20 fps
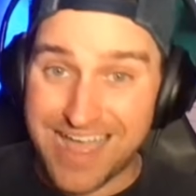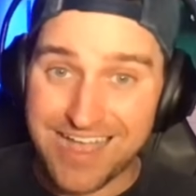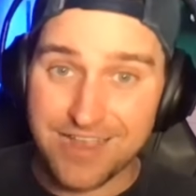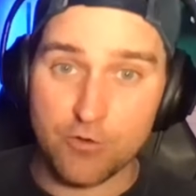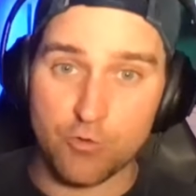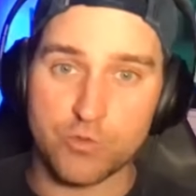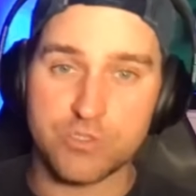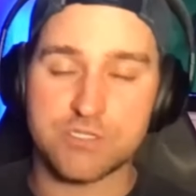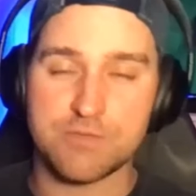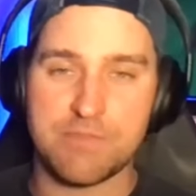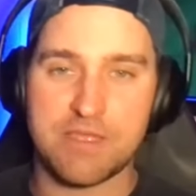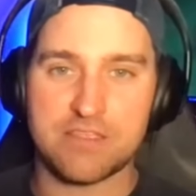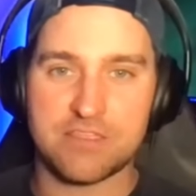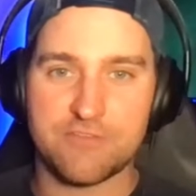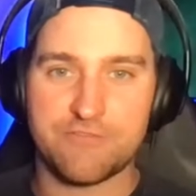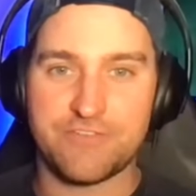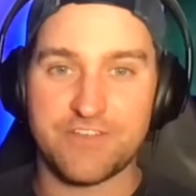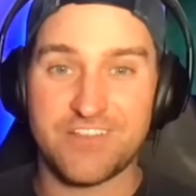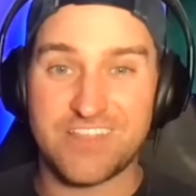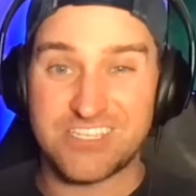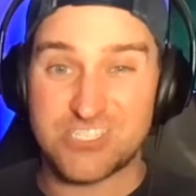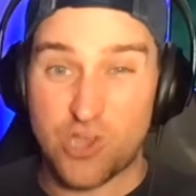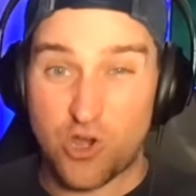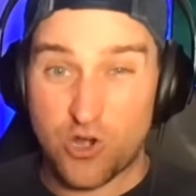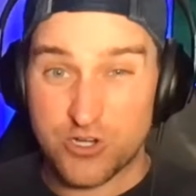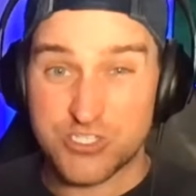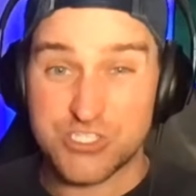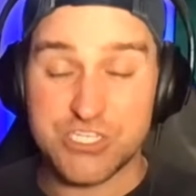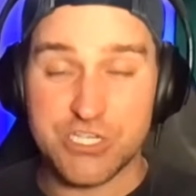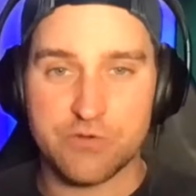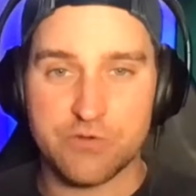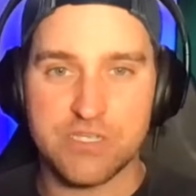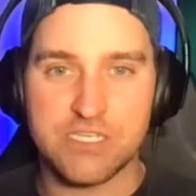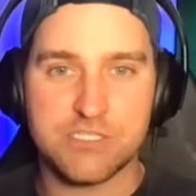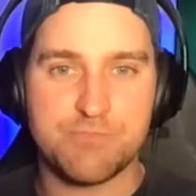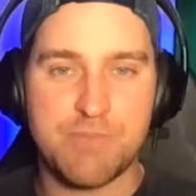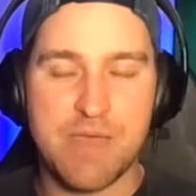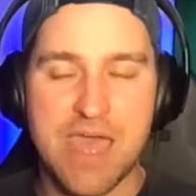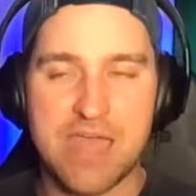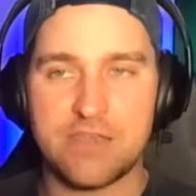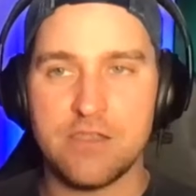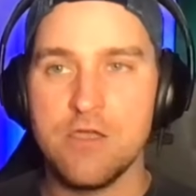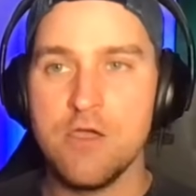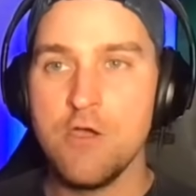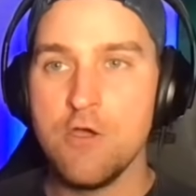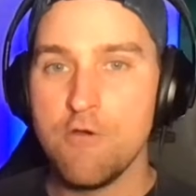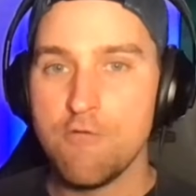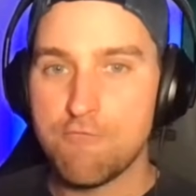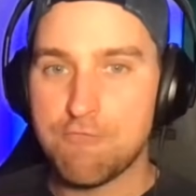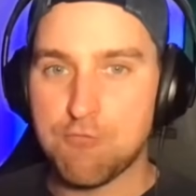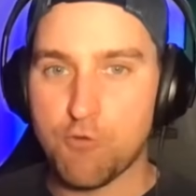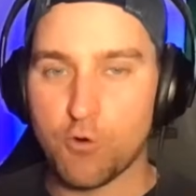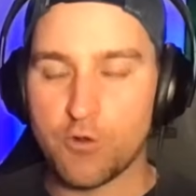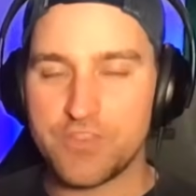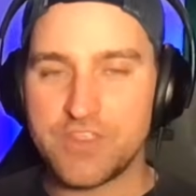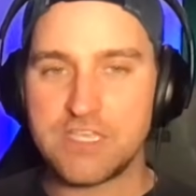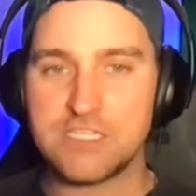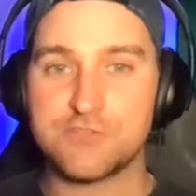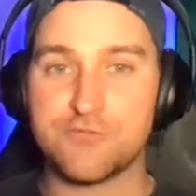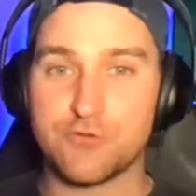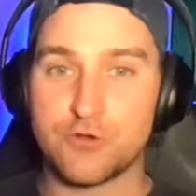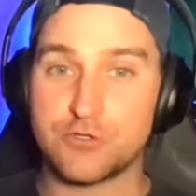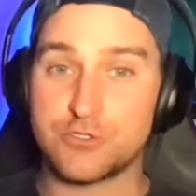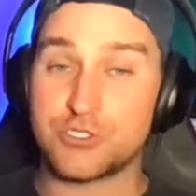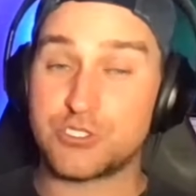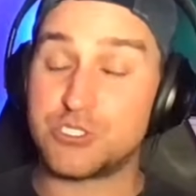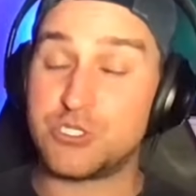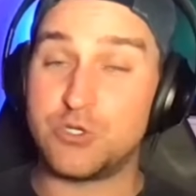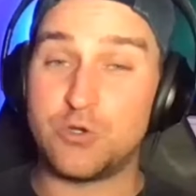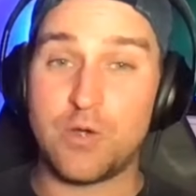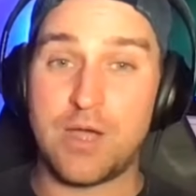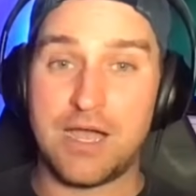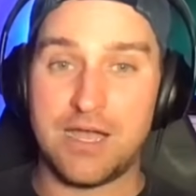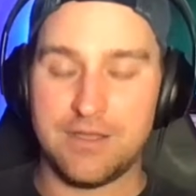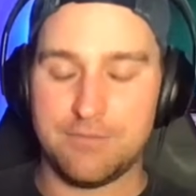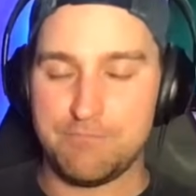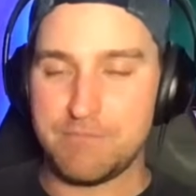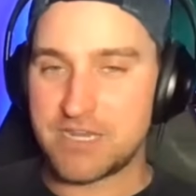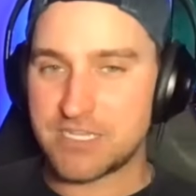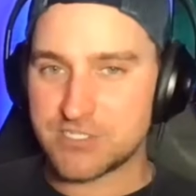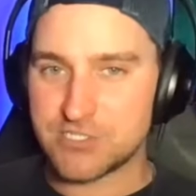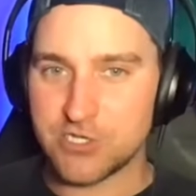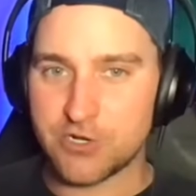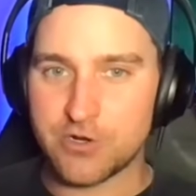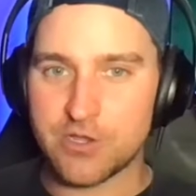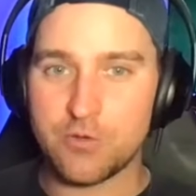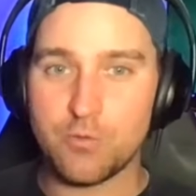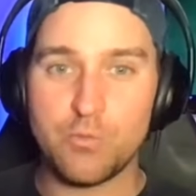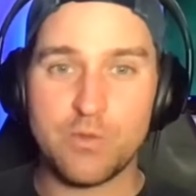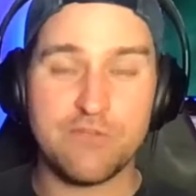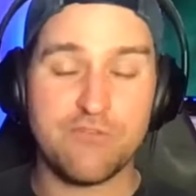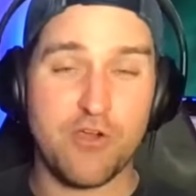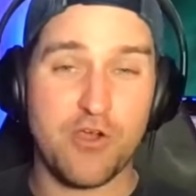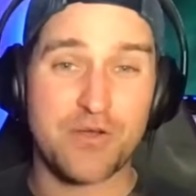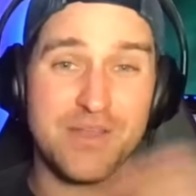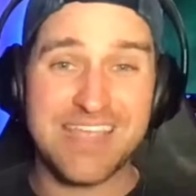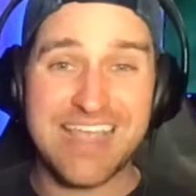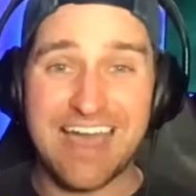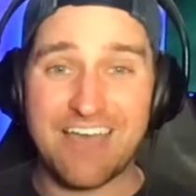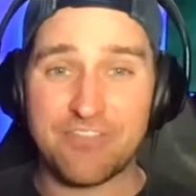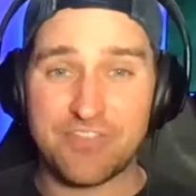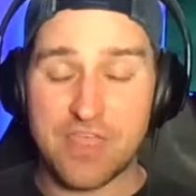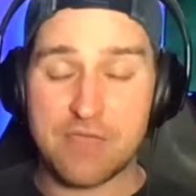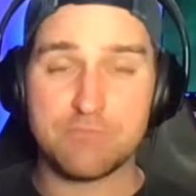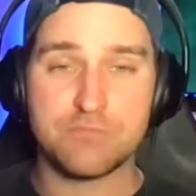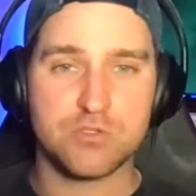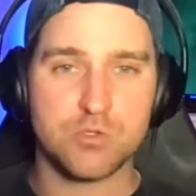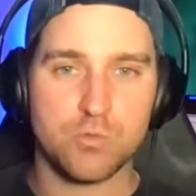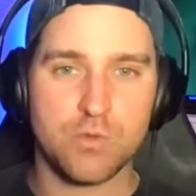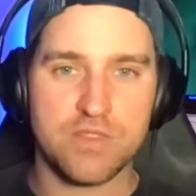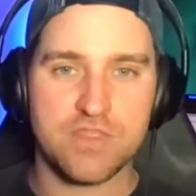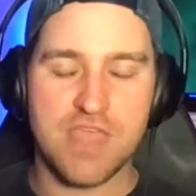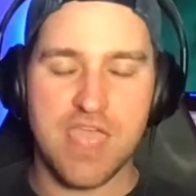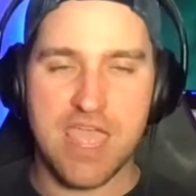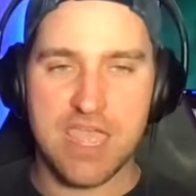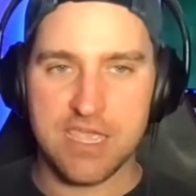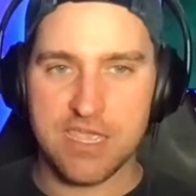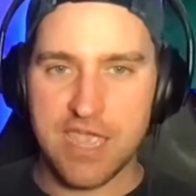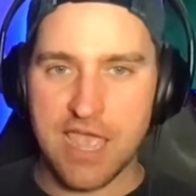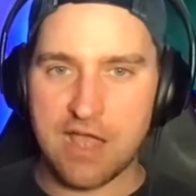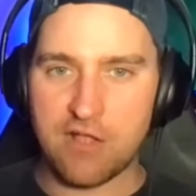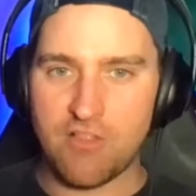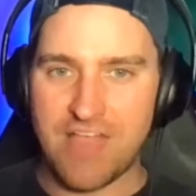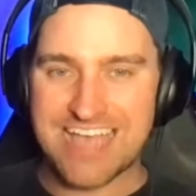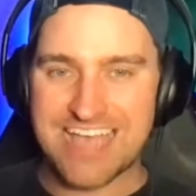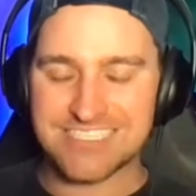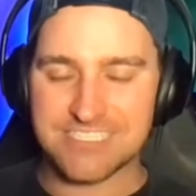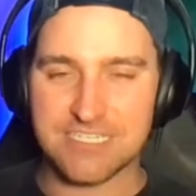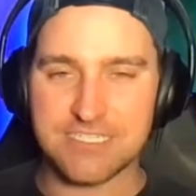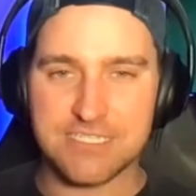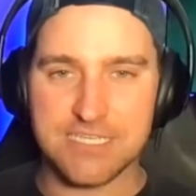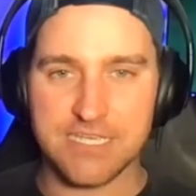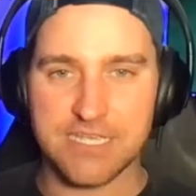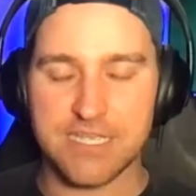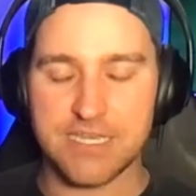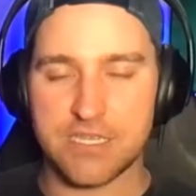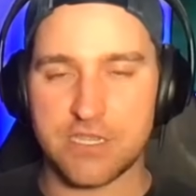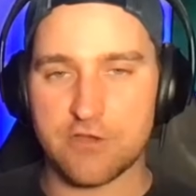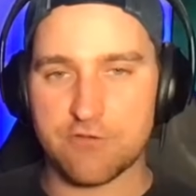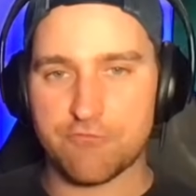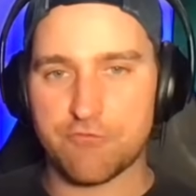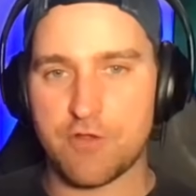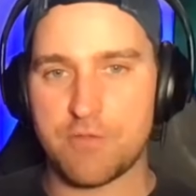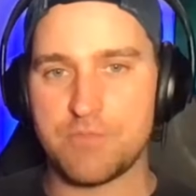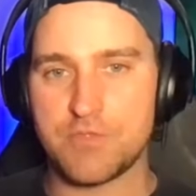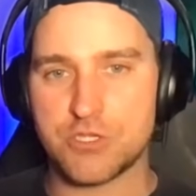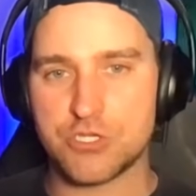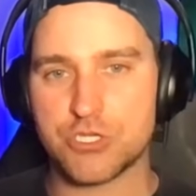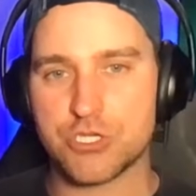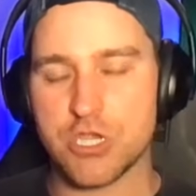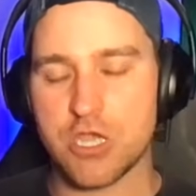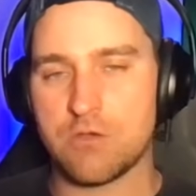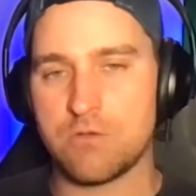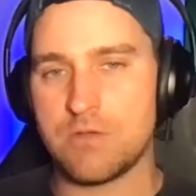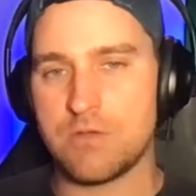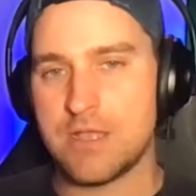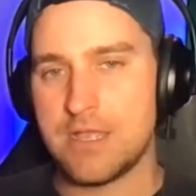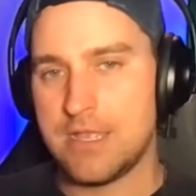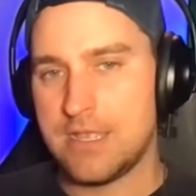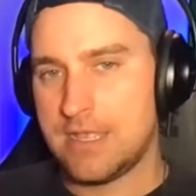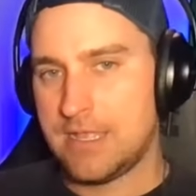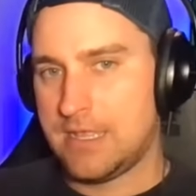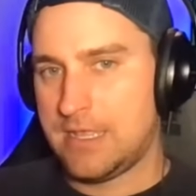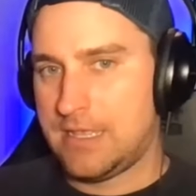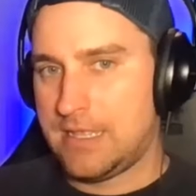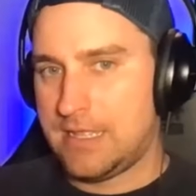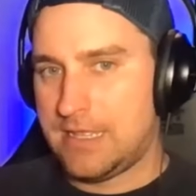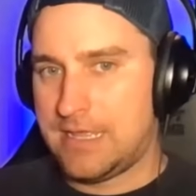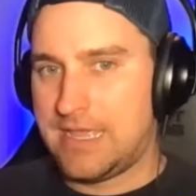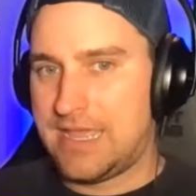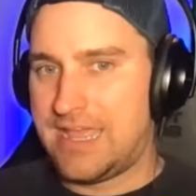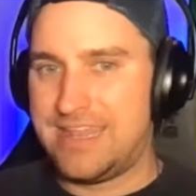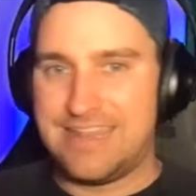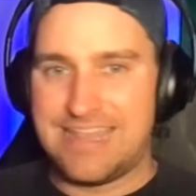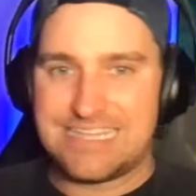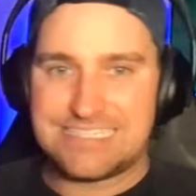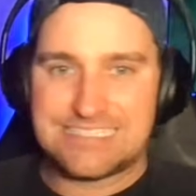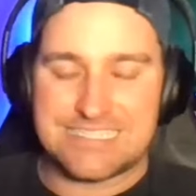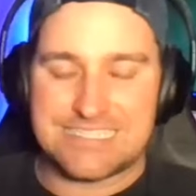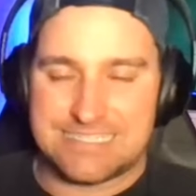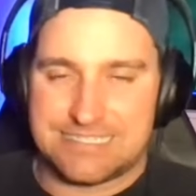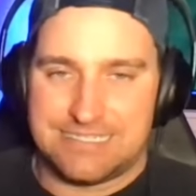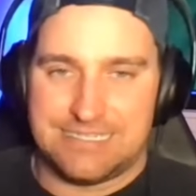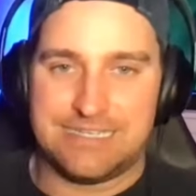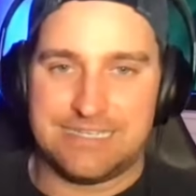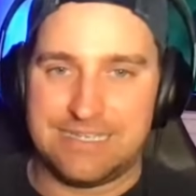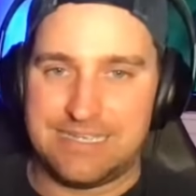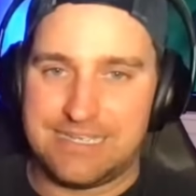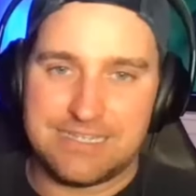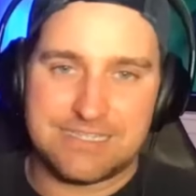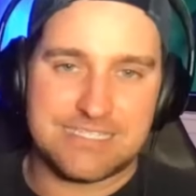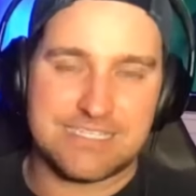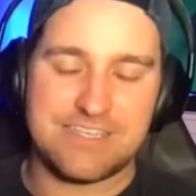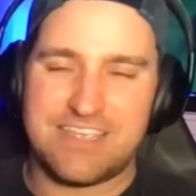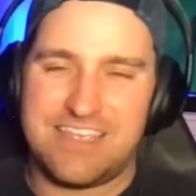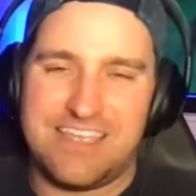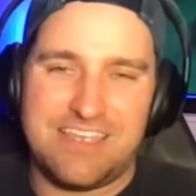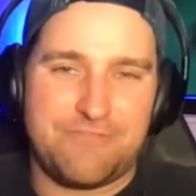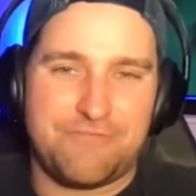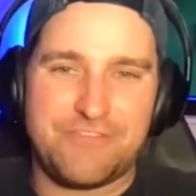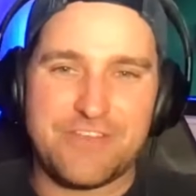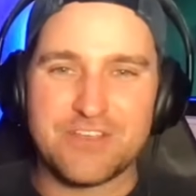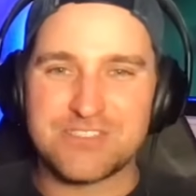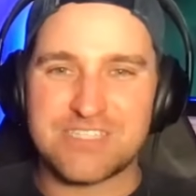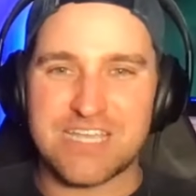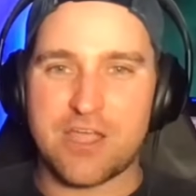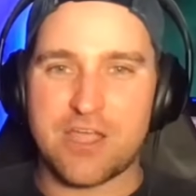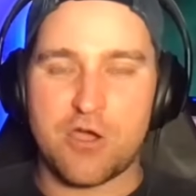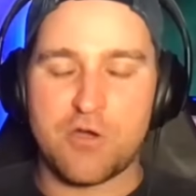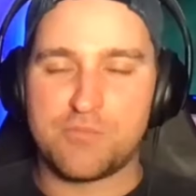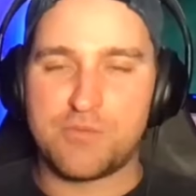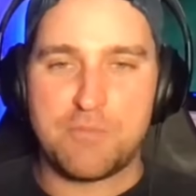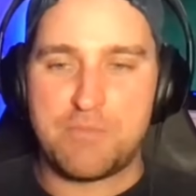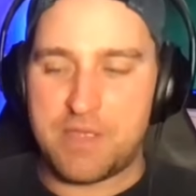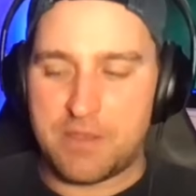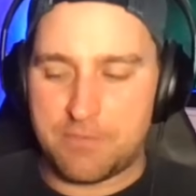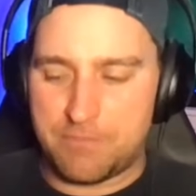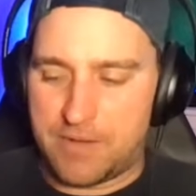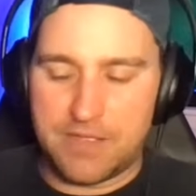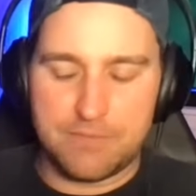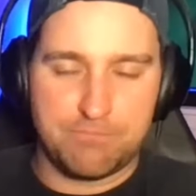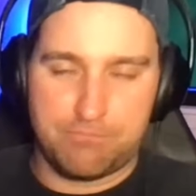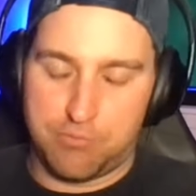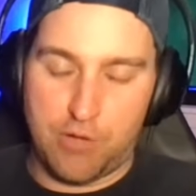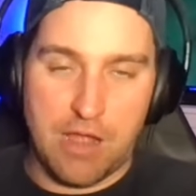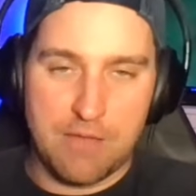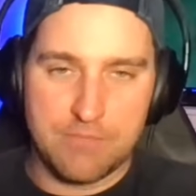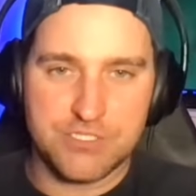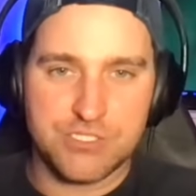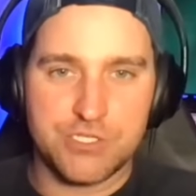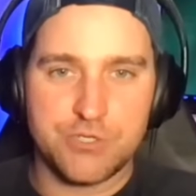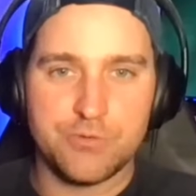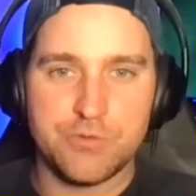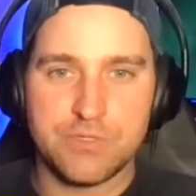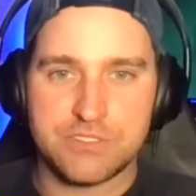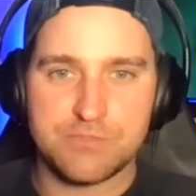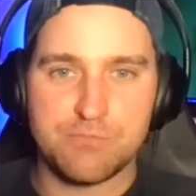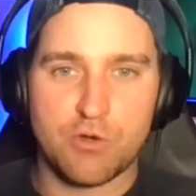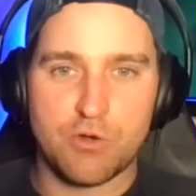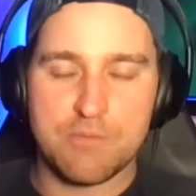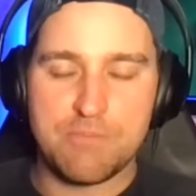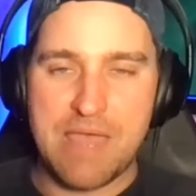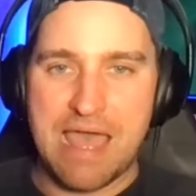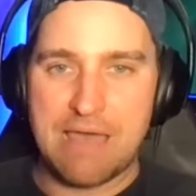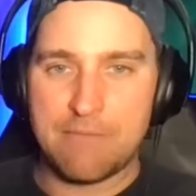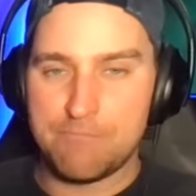not going to make the Phillies our series bet for these first two. Uh, Minnesota, we've already got them to win the AL as a ticket here from this show and that's yeah, it's it feels like a homer pick, but I promise you it's more